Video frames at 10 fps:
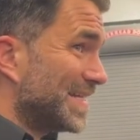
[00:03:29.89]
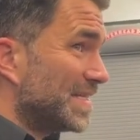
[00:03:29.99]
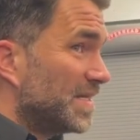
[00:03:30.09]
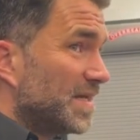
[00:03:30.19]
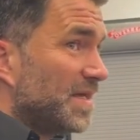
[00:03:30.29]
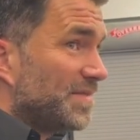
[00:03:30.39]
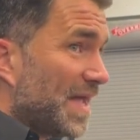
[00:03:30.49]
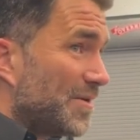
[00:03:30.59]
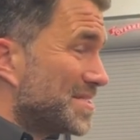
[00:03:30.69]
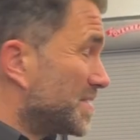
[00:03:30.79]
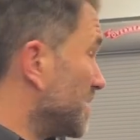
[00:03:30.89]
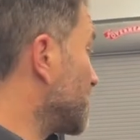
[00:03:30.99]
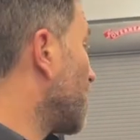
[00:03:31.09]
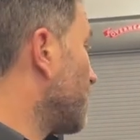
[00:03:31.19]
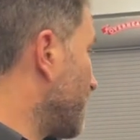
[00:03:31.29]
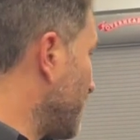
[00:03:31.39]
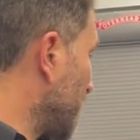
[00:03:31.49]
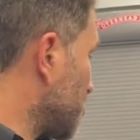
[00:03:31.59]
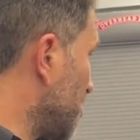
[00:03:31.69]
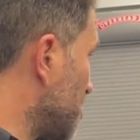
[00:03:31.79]
and now he's been
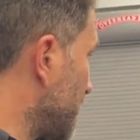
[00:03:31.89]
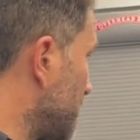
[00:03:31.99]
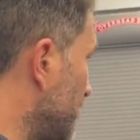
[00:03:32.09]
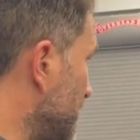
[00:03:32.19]
rushed to hospital.